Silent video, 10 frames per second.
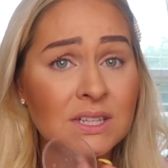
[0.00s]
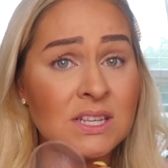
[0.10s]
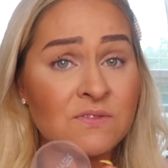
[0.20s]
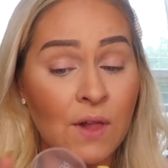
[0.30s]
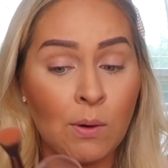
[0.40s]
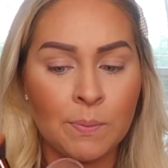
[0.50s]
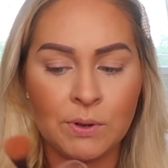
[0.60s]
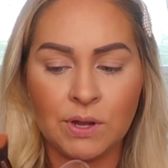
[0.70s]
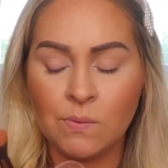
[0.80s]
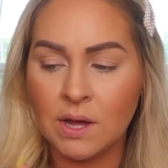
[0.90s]
These Flower
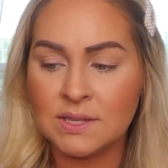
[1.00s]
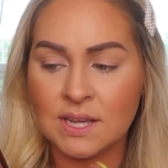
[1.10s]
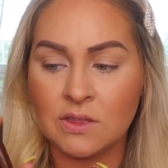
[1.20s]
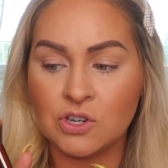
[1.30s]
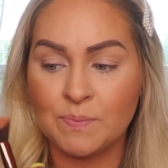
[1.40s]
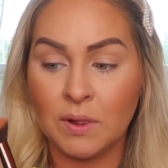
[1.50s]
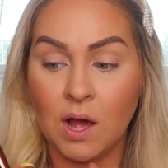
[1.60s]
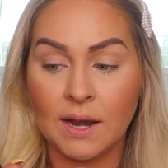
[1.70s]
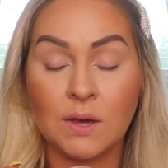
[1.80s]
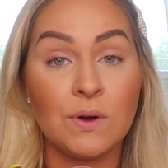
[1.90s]
Beauty ones, and there's
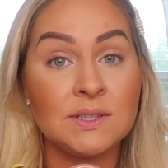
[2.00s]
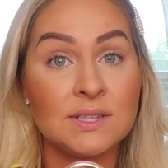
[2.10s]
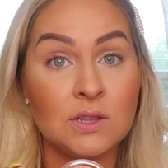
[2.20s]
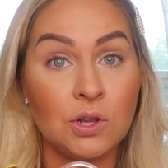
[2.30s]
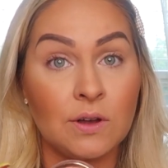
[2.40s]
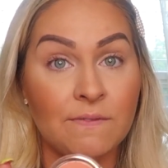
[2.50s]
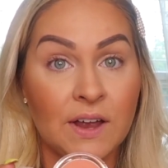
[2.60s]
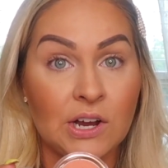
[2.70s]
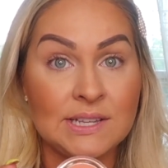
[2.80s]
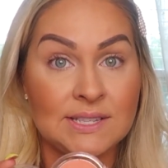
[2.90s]
Milani ones that look
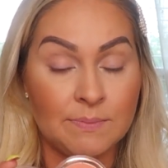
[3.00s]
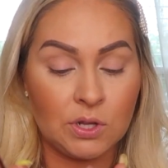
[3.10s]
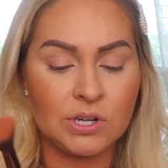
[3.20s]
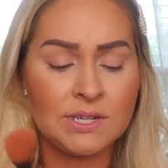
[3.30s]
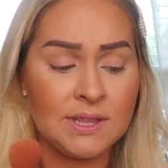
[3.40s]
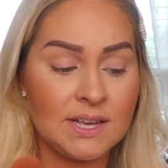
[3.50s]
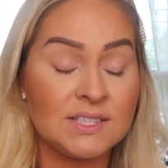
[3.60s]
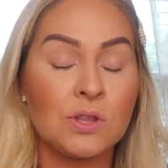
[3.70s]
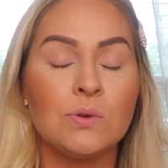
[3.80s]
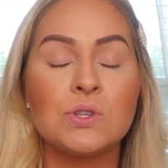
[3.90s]
very similar to
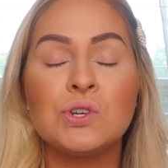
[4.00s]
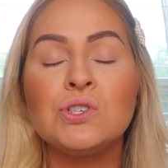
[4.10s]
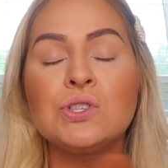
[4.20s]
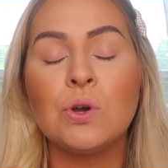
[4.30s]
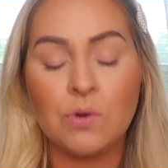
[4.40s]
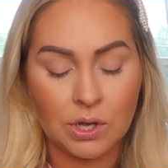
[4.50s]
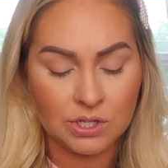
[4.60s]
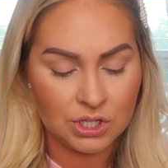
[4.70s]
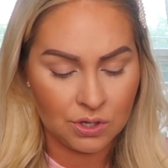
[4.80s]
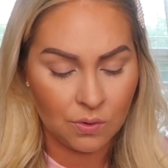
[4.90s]
this. Those are so
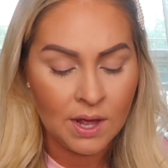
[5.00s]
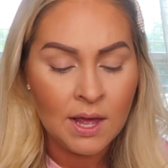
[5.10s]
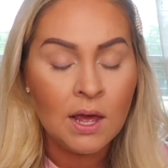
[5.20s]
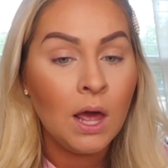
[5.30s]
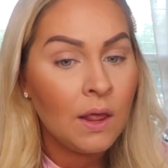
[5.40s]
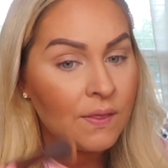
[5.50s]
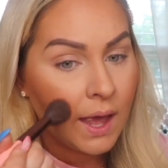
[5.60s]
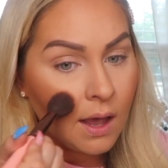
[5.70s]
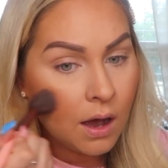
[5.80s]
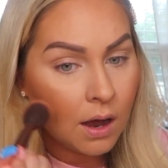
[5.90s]
good too.
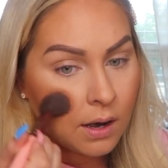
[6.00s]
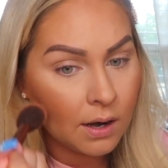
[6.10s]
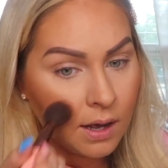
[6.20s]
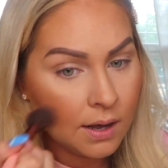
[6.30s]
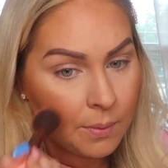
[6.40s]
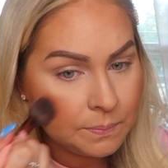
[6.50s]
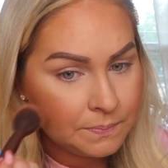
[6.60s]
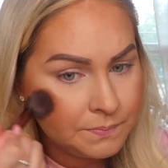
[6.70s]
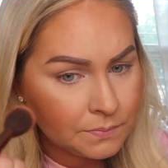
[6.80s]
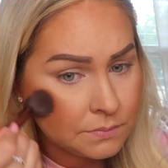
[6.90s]
They
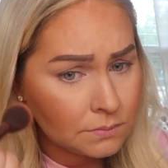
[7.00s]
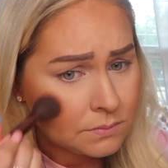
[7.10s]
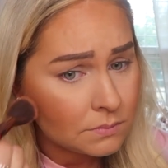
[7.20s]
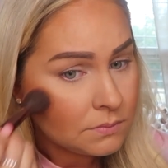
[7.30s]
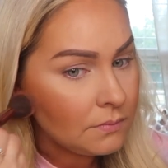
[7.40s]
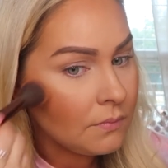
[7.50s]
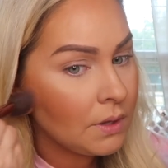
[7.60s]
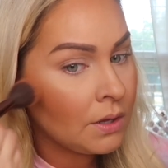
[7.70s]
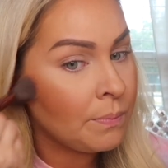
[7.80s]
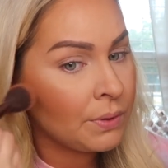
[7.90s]
are
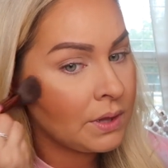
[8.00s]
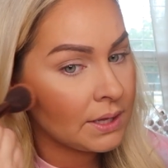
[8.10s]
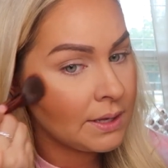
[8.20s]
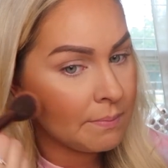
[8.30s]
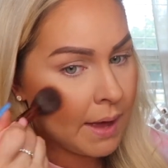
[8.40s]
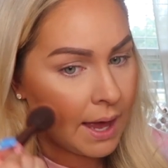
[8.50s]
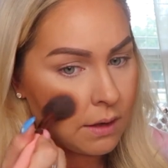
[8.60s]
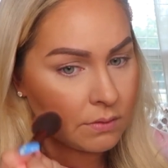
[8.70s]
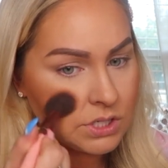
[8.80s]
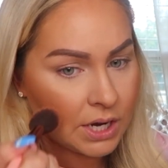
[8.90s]
completely
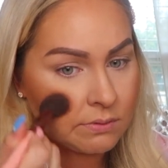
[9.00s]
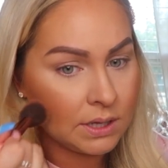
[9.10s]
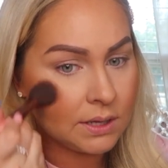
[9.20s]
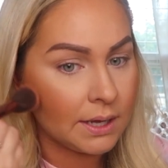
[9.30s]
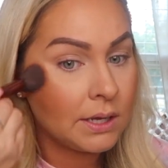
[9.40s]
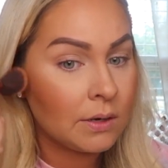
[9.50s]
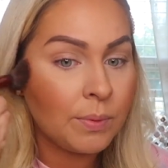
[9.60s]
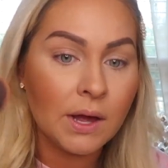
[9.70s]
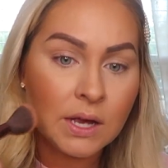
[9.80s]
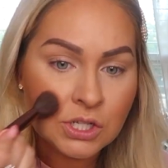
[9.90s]
matte, which I really like in a
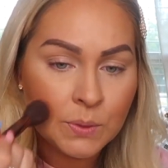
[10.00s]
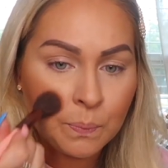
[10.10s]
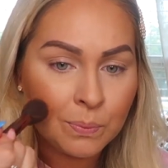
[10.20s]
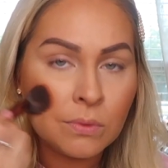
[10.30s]
blush.